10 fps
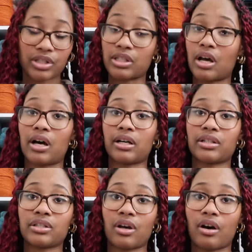
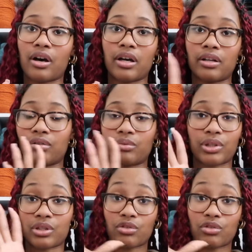socks on with